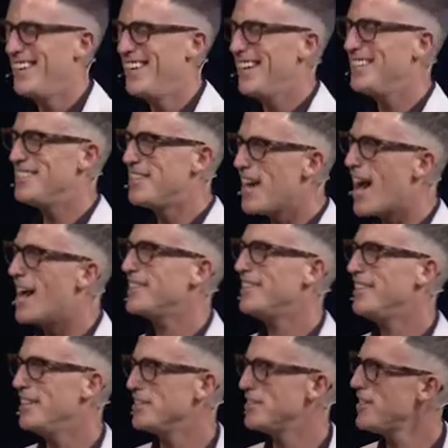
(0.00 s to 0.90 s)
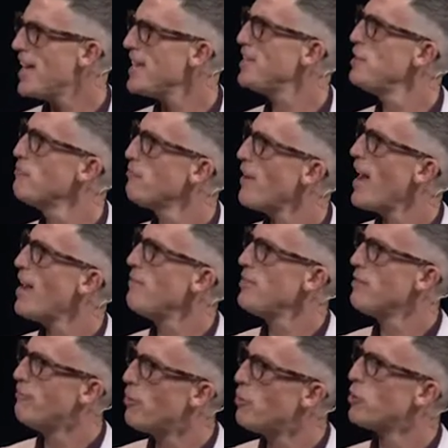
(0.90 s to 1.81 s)
he's got this. Thank you for
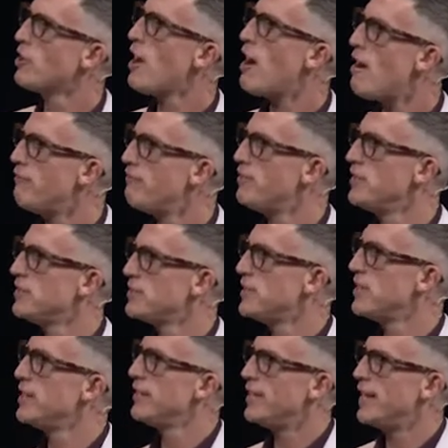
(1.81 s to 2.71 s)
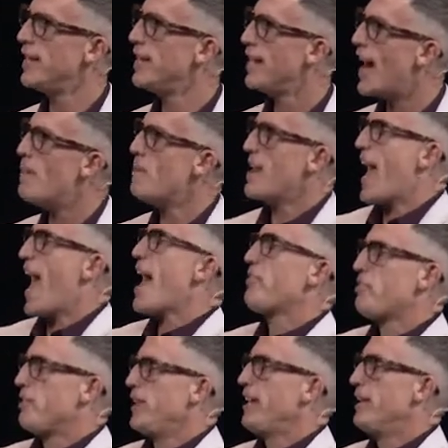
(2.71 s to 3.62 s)
having the vote of confidence that I'm an
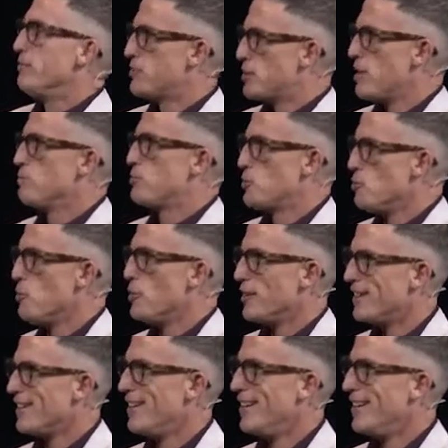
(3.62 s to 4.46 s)
athlete of some sort.